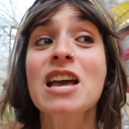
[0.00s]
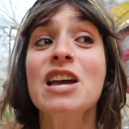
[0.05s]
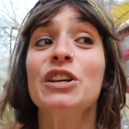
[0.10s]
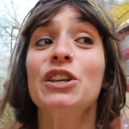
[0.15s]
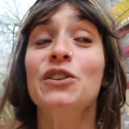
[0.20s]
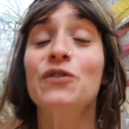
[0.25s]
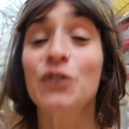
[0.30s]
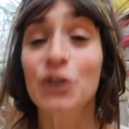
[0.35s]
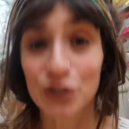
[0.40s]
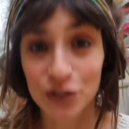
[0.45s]

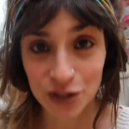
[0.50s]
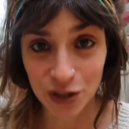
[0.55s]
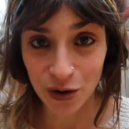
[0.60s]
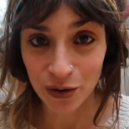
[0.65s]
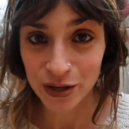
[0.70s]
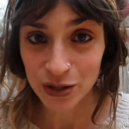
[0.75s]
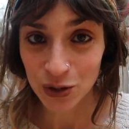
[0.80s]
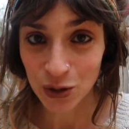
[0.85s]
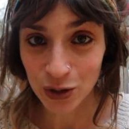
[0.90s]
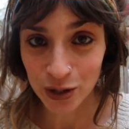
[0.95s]
you've got to go
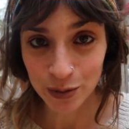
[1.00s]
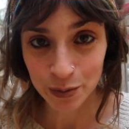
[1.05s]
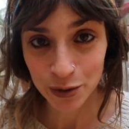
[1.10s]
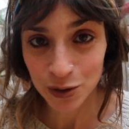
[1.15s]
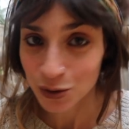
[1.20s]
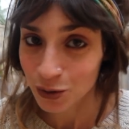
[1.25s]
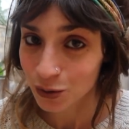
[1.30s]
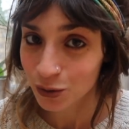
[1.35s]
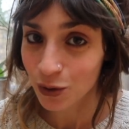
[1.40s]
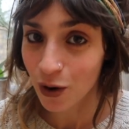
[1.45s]
into
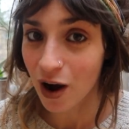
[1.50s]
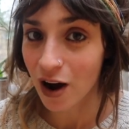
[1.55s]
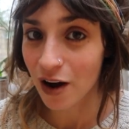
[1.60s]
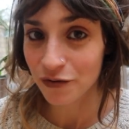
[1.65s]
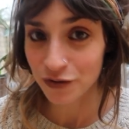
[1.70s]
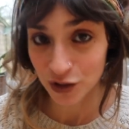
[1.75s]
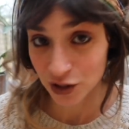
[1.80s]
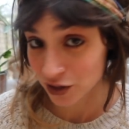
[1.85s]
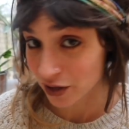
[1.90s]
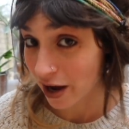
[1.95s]
hospital
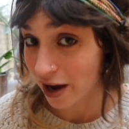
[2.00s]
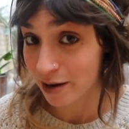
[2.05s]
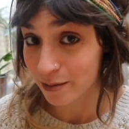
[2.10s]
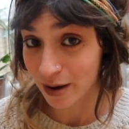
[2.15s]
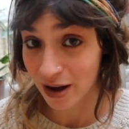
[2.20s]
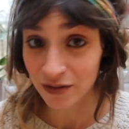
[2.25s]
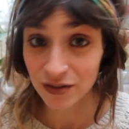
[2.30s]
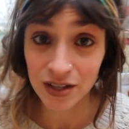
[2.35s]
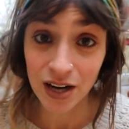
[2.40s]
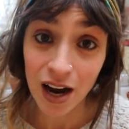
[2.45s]
after a certain
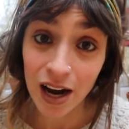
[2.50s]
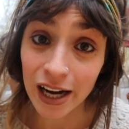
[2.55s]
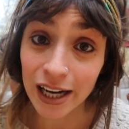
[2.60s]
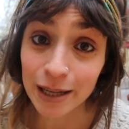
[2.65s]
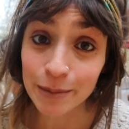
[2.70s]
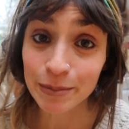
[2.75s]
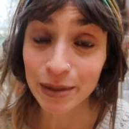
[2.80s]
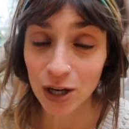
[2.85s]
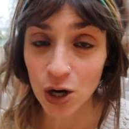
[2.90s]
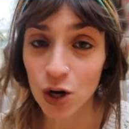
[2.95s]
amount of
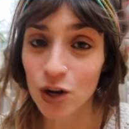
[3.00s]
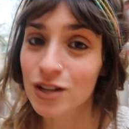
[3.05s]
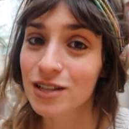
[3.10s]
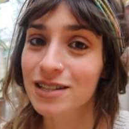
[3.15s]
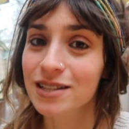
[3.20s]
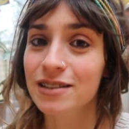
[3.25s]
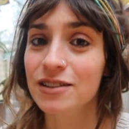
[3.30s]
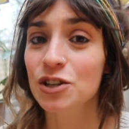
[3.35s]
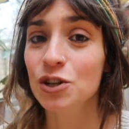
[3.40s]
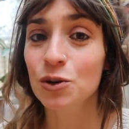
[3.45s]
time because